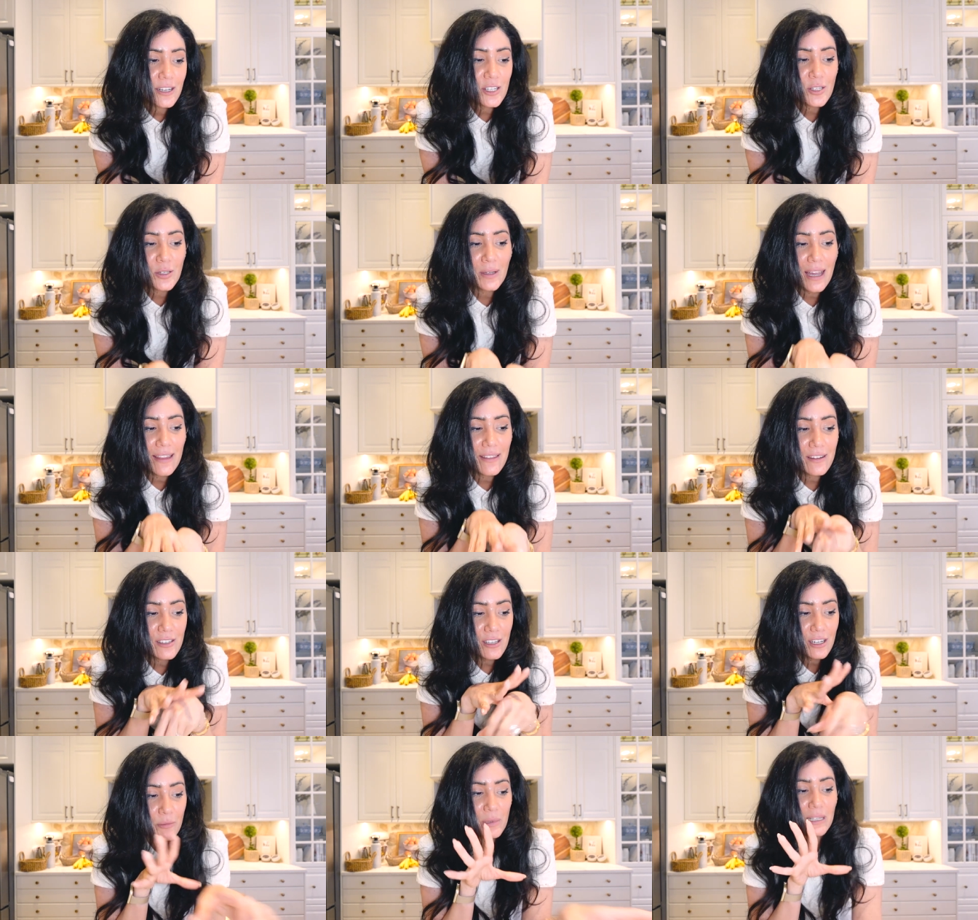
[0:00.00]
So yeah, there's
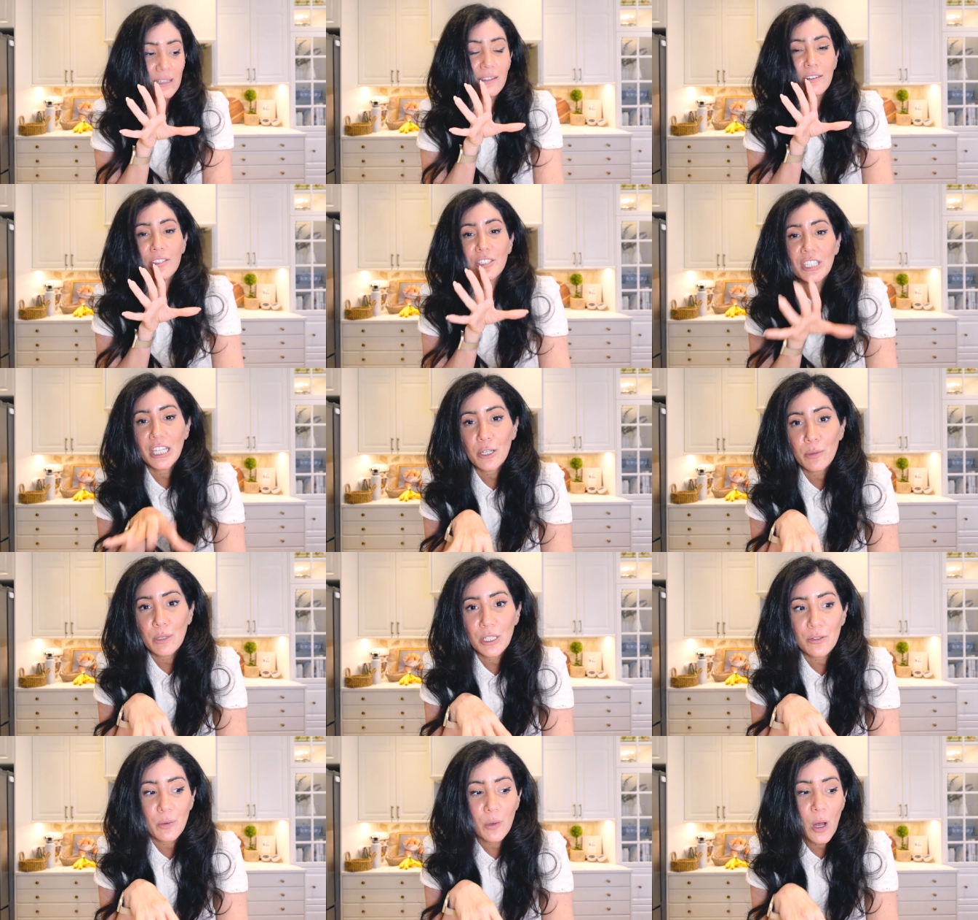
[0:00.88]
going to be a little
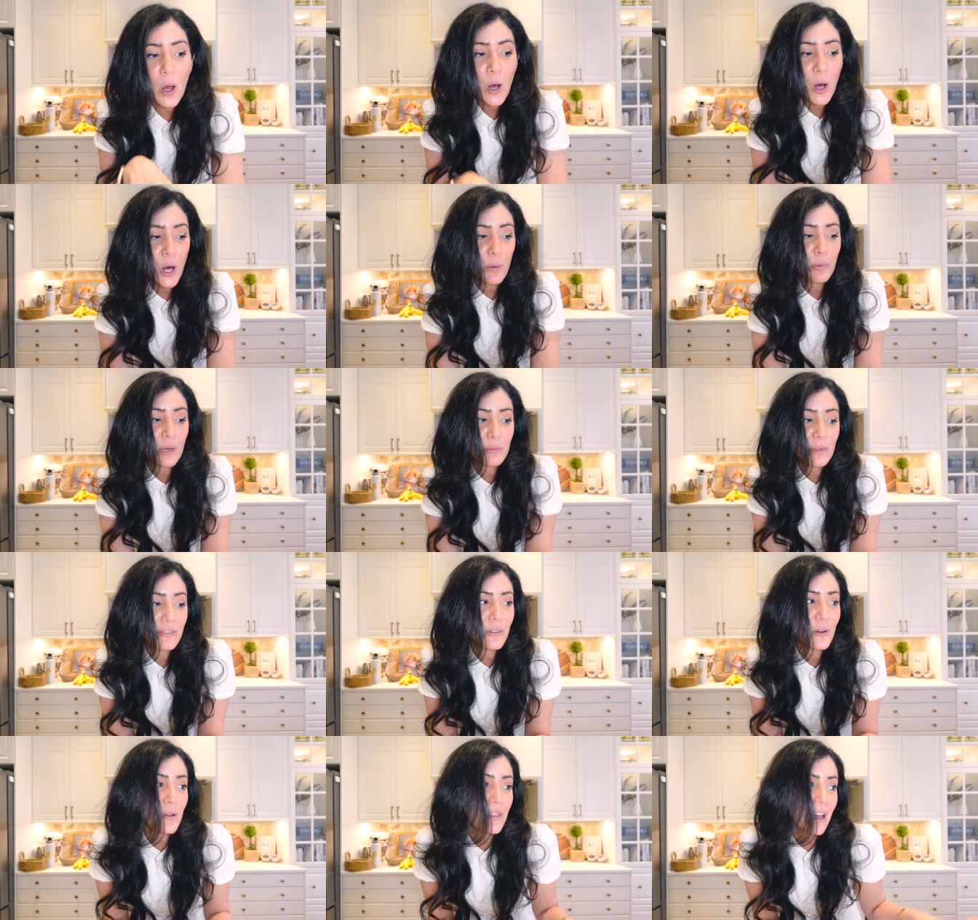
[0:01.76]
Chicwish haul, but
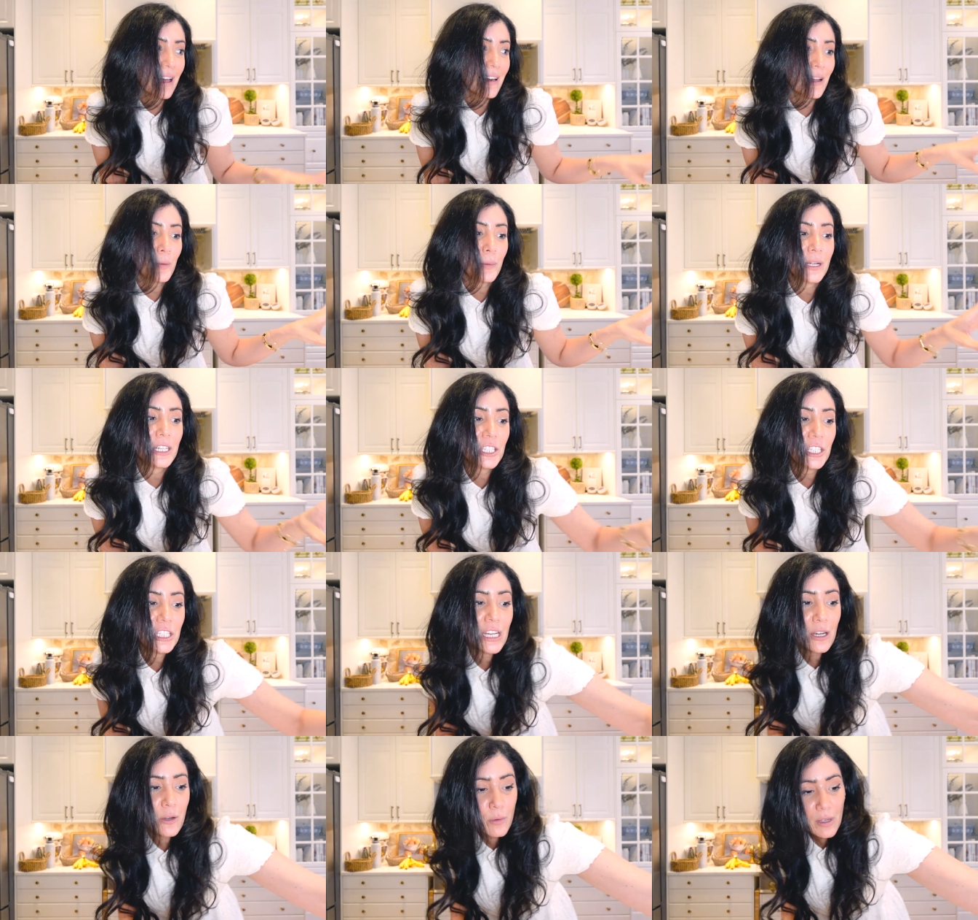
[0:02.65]
before that I want to
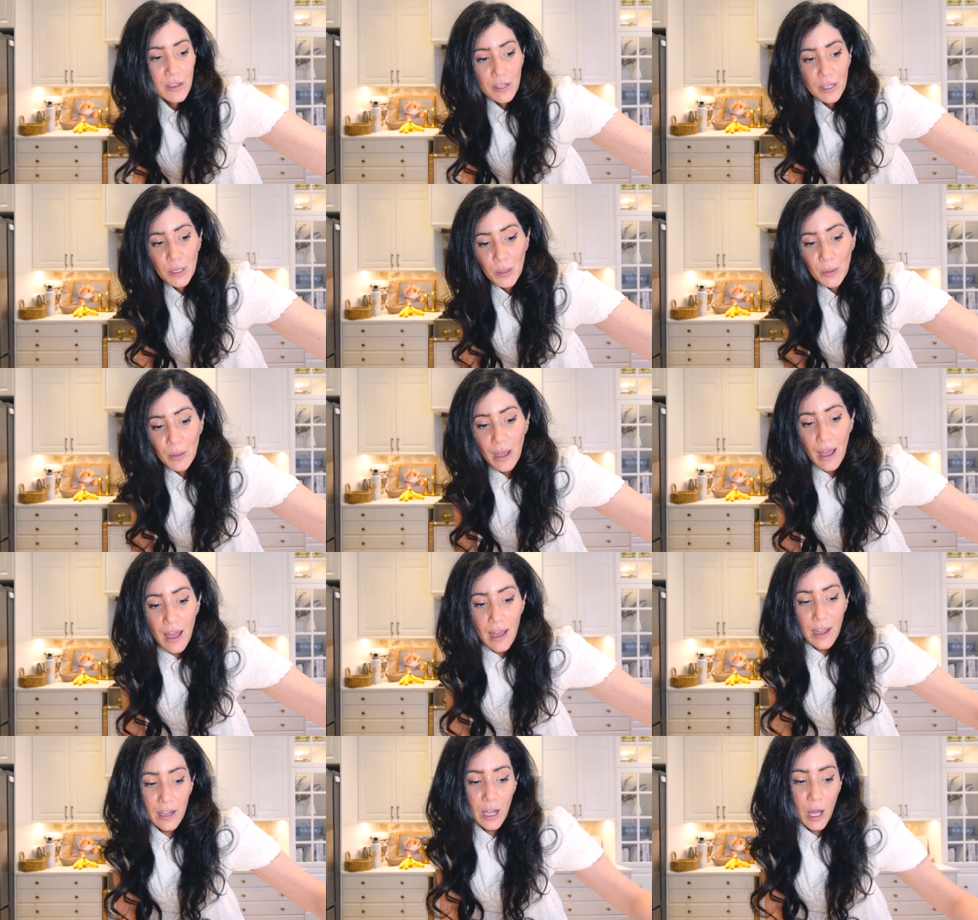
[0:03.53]
share with you
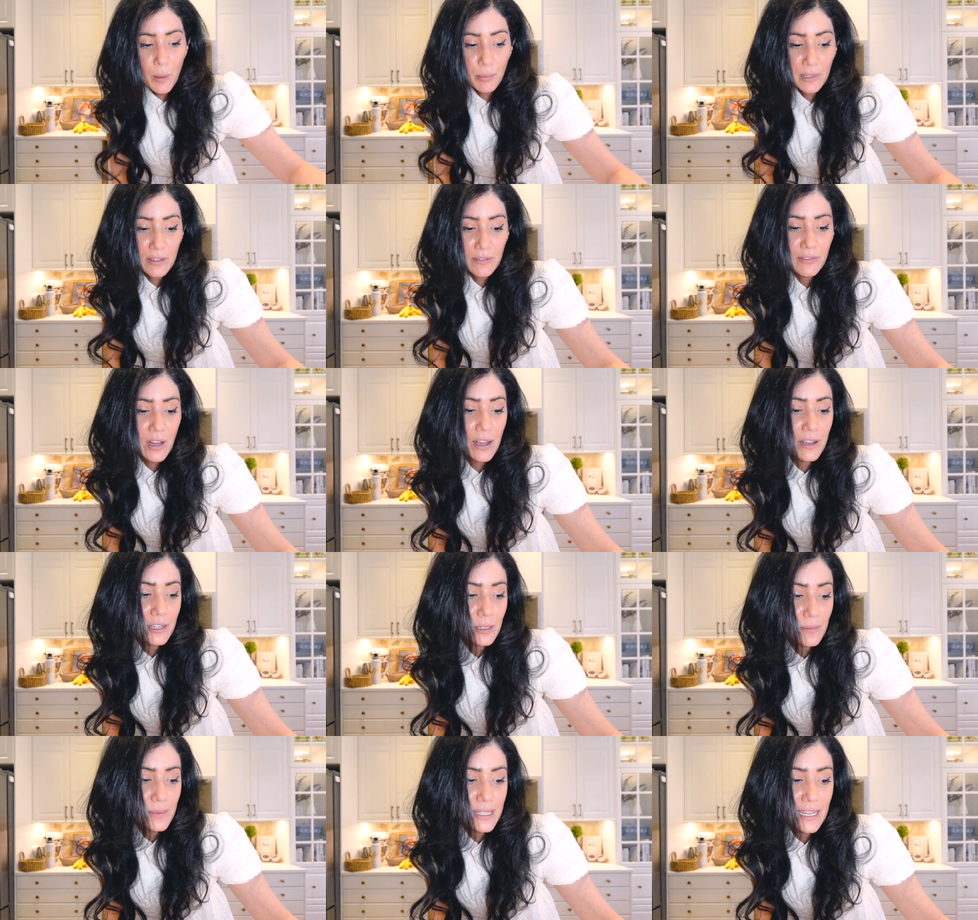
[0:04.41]
a couple of
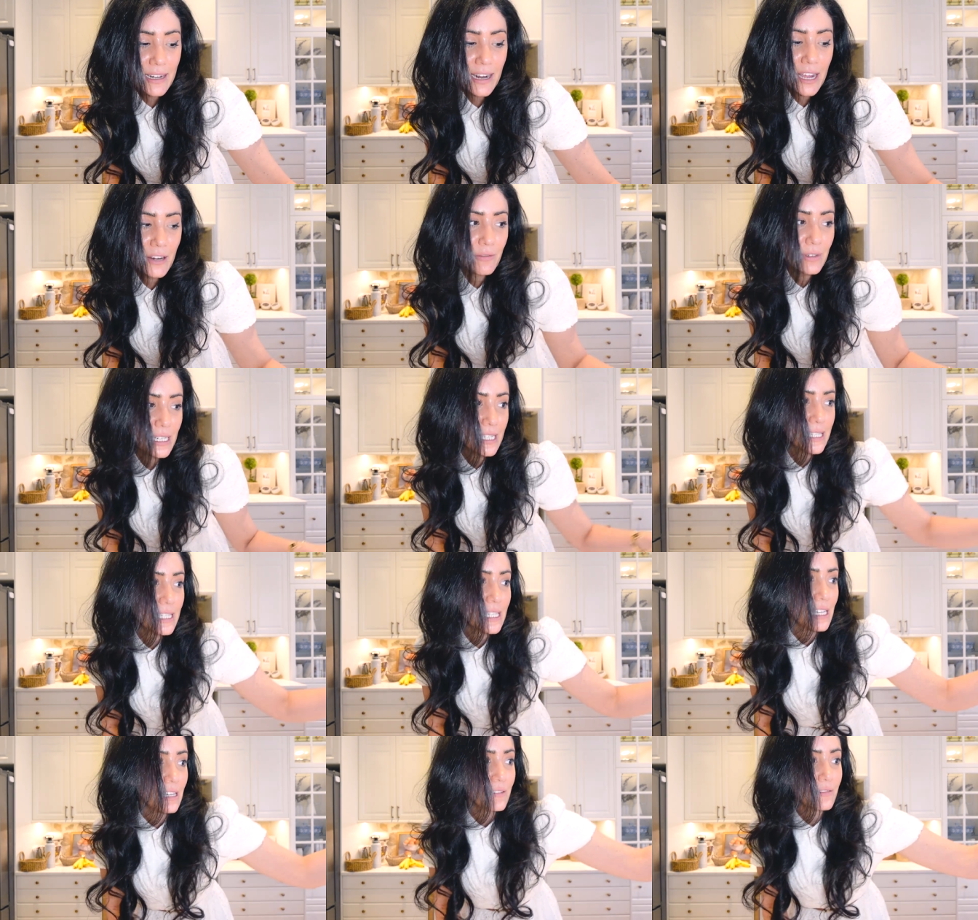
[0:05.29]
items that I
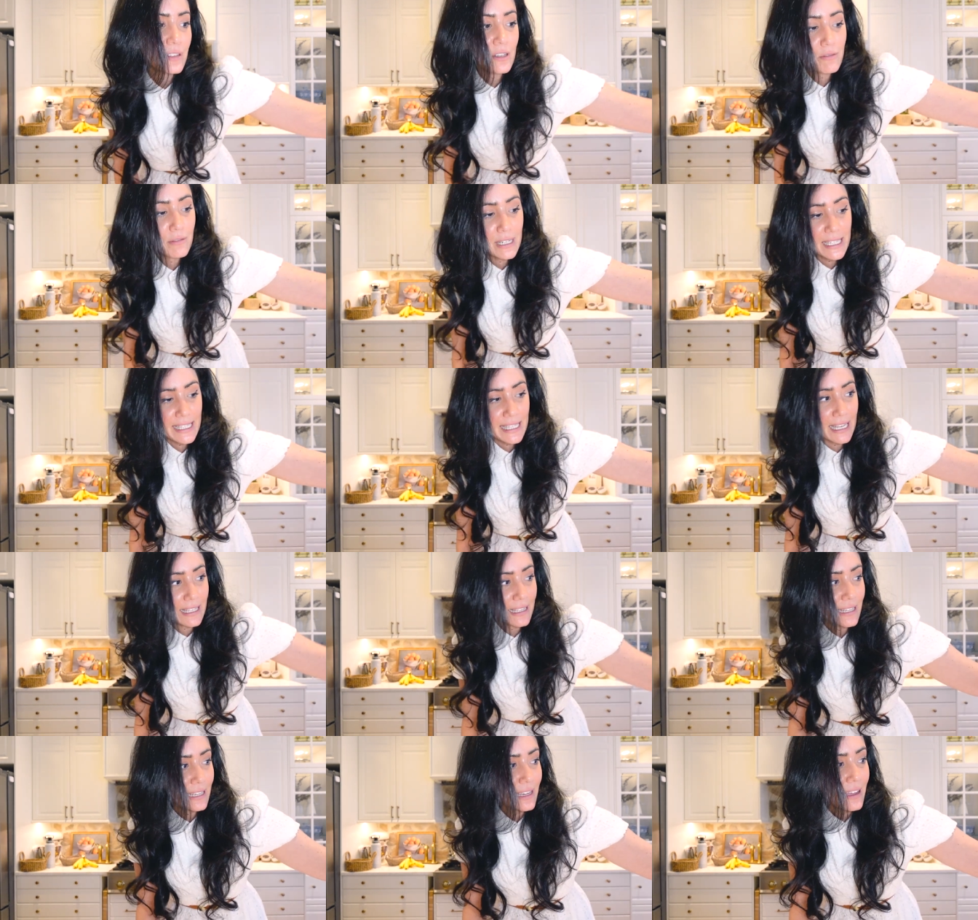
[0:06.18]
received
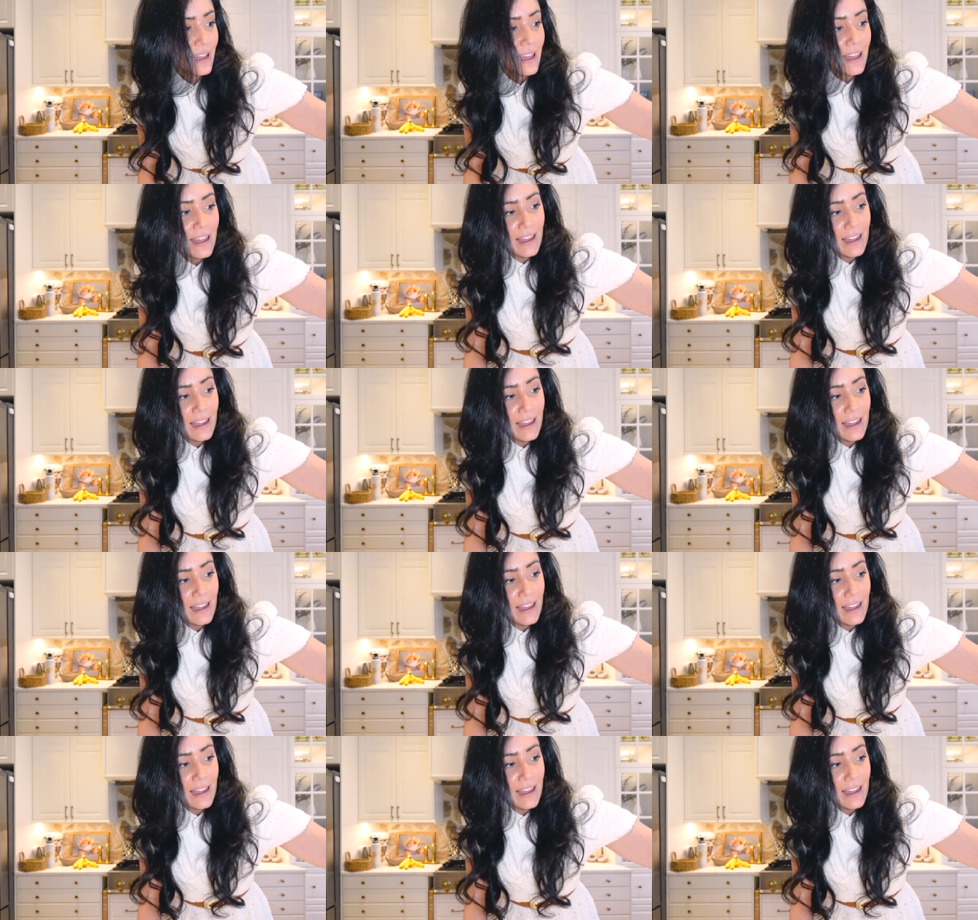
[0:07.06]
recently.